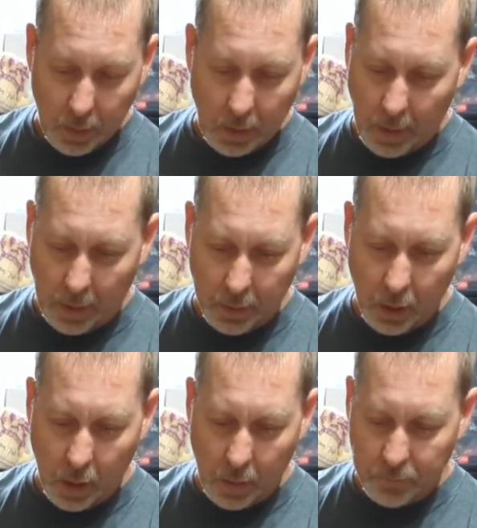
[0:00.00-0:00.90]
And
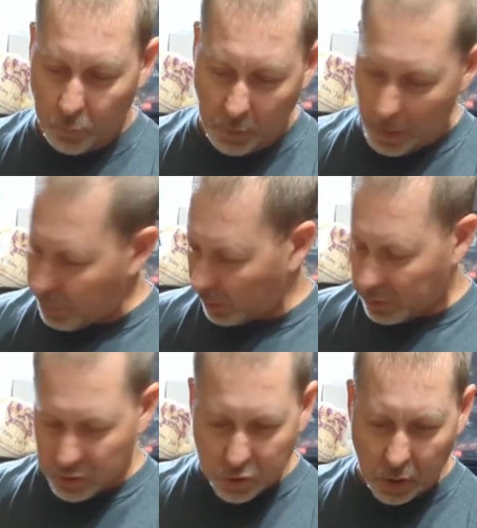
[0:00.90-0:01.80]
when I picked
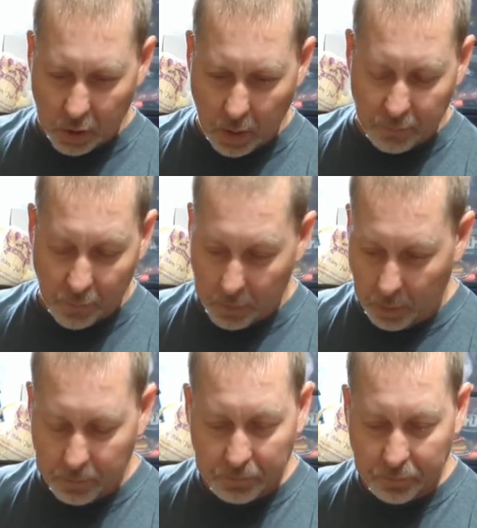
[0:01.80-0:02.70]
this truck up from
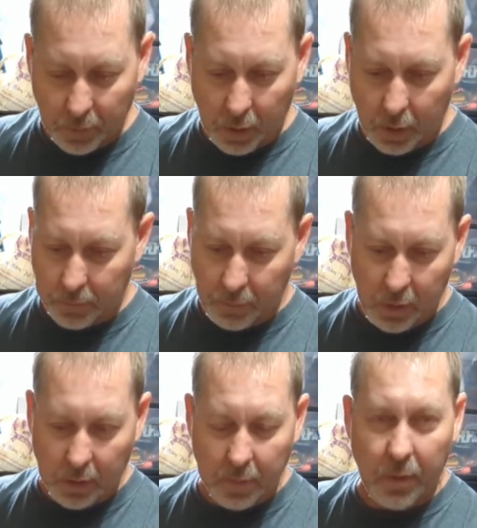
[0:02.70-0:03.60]
him,
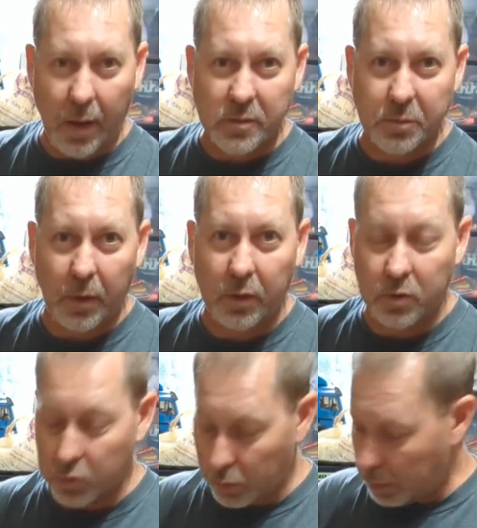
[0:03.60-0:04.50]
he gave me that speed
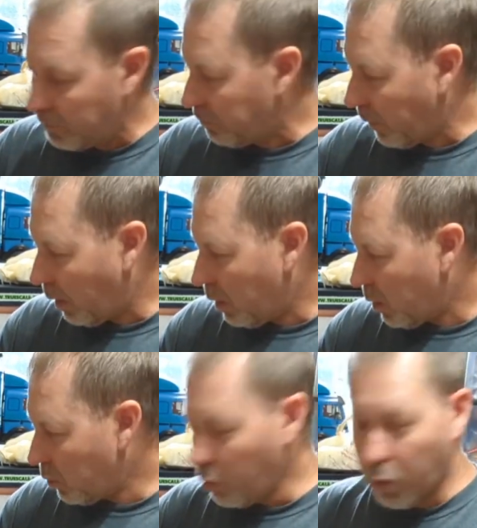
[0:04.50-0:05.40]
controller.
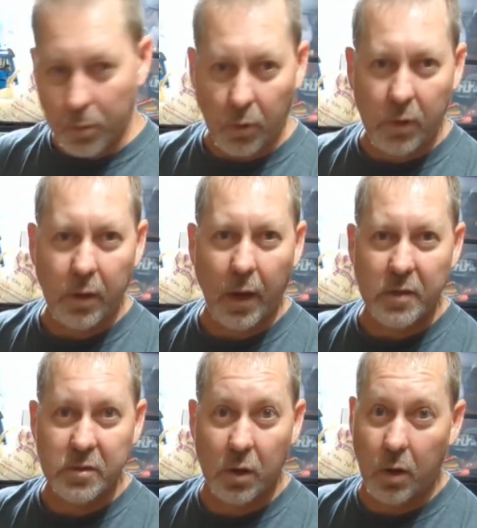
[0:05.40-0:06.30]
Normally, you
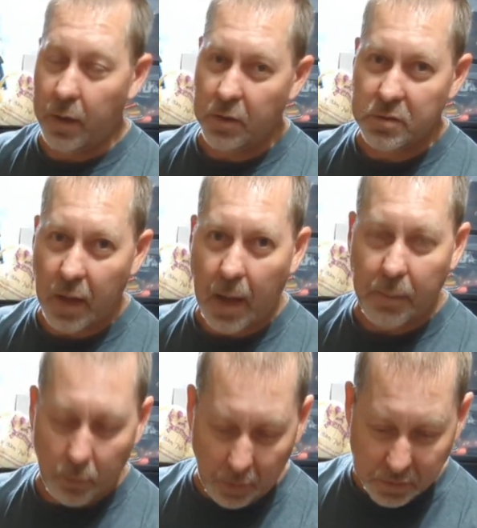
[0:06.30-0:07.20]
guys know I use the
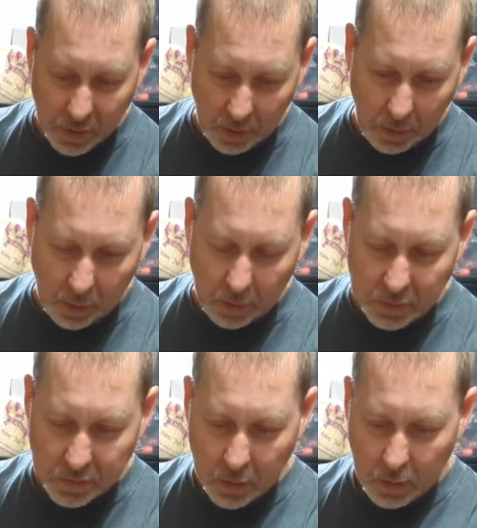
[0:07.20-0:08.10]
Hobbywing
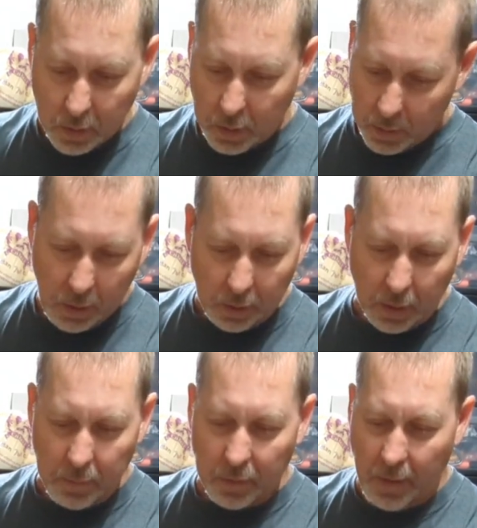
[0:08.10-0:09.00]
1080s. He
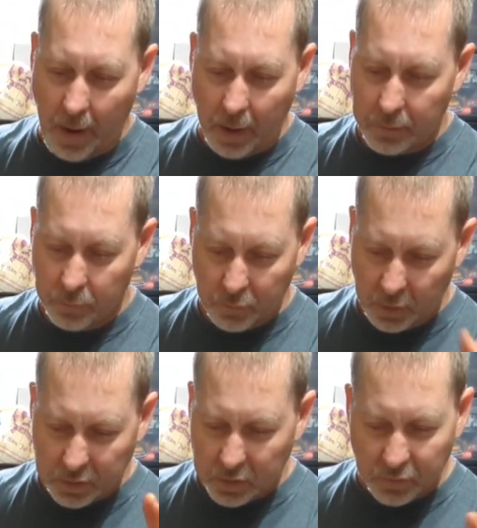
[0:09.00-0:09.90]
gave me that.
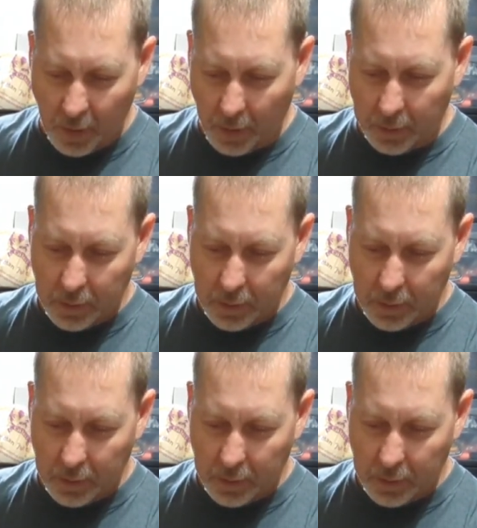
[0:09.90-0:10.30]
It's just fine.